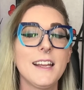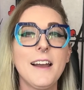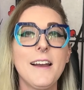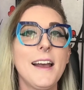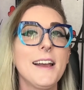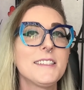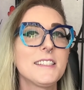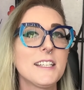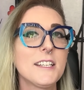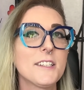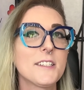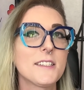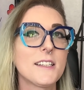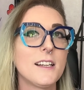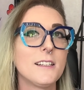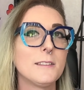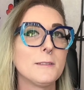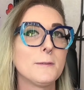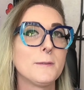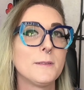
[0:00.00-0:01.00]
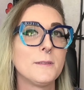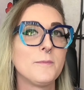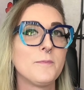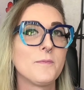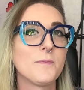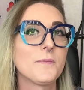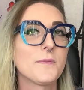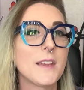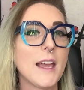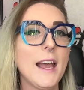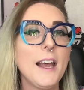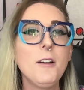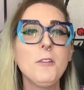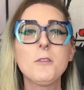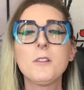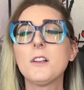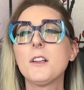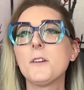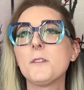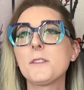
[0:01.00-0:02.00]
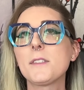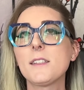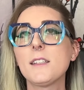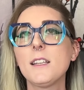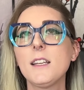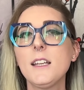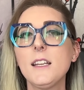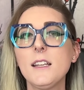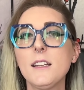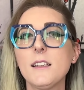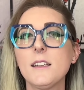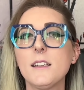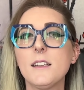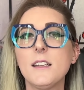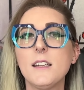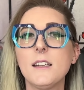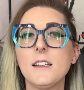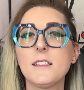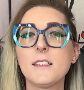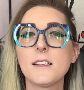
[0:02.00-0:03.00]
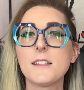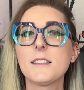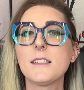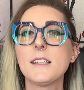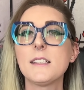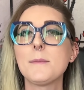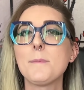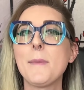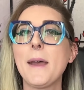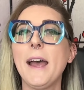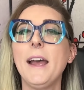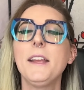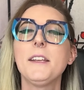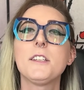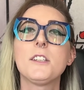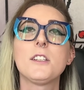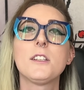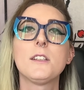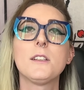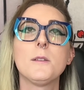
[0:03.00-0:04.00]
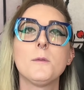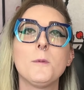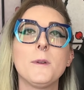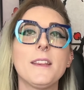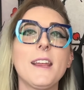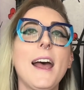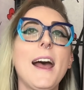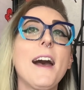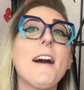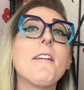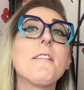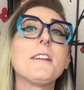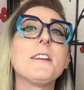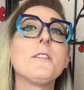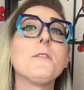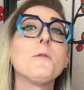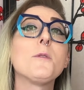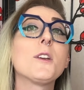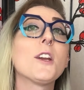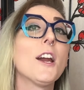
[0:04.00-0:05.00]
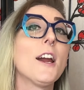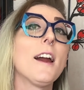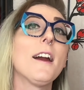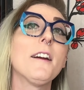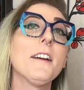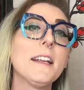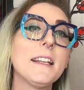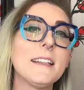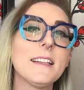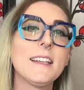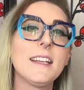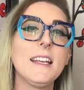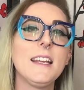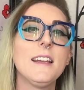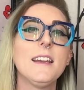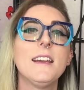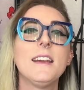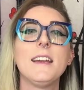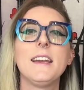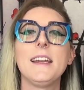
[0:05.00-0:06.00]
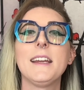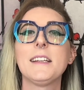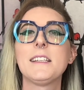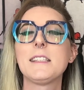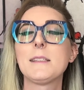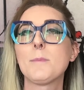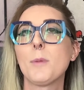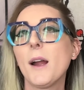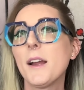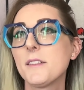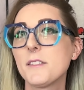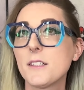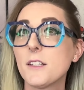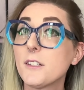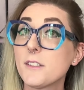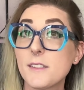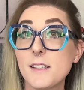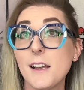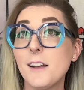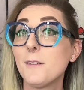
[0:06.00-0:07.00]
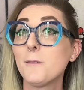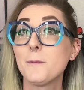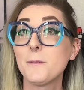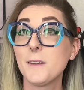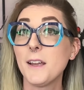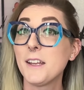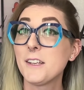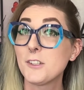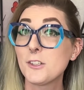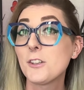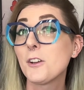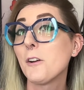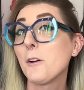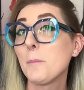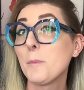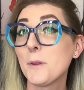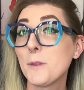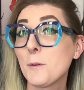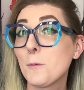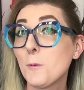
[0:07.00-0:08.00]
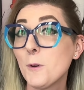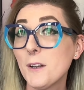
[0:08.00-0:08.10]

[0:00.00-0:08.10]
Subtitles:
Now ask yourself, how closely does this match with how you currently express yourself and show up in the